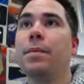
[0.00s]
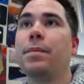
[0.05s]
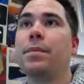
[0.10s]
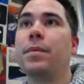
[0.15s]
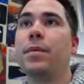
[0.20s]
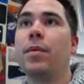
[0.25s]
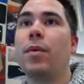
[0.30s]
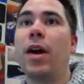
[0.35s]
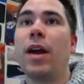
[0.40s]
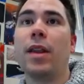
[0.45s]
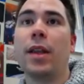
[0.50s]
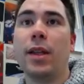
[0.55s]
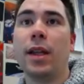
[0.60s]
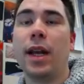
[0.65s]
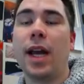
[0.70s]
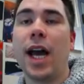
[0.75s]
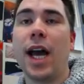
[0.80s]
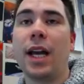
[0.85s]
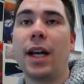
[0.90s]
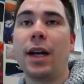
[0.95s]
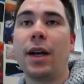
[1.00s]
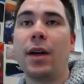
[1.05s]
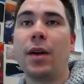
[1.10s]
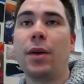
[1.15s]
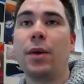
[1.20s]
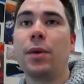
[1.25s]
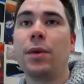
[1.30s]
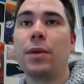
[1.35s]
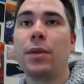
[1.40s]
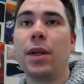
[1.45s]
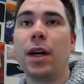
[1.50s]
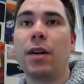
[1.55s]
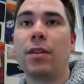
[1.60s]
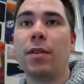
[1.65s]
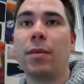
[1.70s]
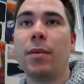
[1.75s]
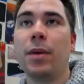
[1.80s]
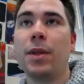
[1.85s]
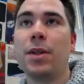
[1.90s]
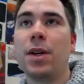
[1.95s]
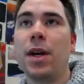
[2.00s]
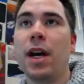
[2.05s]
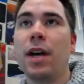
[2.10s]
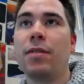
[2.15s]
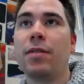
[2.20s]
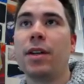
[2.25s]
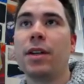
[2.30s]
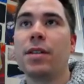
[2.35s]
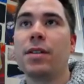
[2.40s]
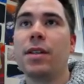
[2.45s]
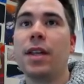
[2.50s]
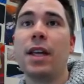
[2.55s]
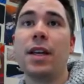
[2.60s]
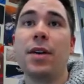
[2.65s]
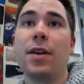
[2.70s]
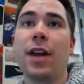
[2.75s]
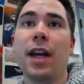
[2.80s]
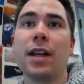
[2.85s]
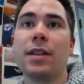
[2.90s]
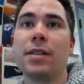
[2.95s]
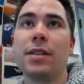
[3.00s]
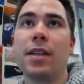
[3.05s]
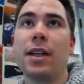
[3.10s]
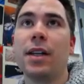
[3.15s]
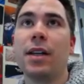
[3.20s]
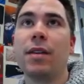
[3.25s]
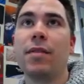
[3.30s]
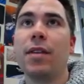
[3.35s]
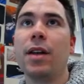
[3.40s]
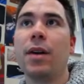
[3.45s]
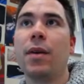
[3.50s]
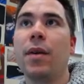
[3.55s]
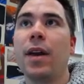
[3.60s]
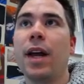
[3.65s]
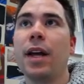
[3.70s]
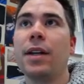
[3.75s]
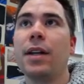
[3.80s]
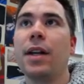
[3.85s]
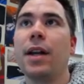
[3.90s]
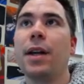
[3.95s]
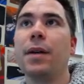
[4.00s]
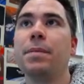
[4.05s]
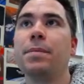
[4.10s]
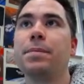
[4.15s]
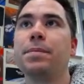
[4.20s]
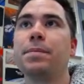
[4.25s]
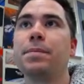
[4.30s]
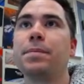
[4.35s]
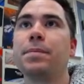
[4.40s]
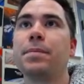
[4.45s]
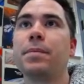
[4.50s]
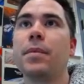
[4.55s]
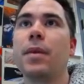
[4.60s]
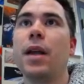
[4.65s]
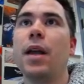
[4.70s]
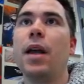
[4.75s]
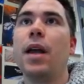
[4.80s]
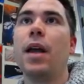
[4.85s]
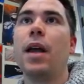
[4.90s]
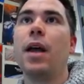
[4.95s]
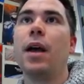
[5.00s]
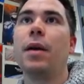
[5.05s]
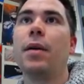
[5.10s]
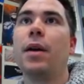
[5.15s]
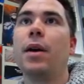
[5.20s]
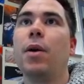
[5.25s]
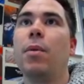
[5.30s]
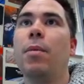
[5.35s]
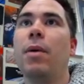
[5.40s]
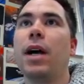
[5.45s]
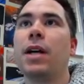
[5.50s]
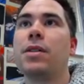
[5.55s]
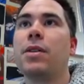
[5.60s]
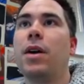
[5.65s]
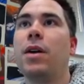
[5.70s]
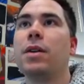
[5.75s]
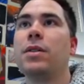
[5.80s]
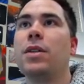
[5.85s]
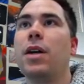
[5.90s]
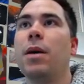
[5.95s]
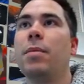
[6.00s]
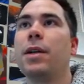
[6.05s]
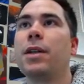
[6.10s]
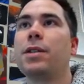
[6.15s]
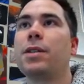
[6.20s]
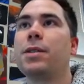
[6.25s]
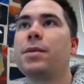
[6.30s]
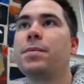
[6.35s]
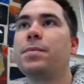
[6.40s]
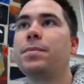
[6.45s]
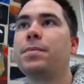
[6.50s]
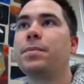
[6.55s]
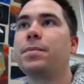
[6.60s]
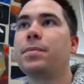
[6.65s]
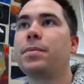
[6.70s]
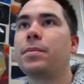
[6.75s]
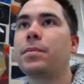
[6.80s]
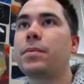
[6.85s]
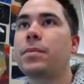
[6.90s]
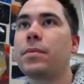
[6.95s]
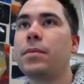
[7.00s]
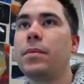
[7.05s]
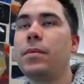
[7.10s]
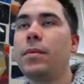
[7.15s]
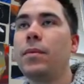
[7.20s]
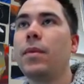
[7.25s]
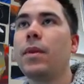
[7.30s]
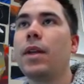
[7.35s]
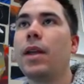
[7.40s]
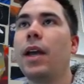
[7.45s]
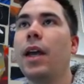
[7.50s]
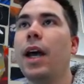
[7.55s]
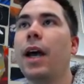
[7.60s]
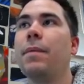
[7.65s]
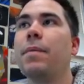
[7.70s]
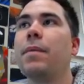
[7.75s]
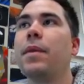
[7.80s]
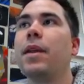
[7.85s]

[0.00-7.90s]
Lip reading: rather than adding a Google Doc from their drive, because then you can't see it if they don't hand it in. You go back to all topics. Okay.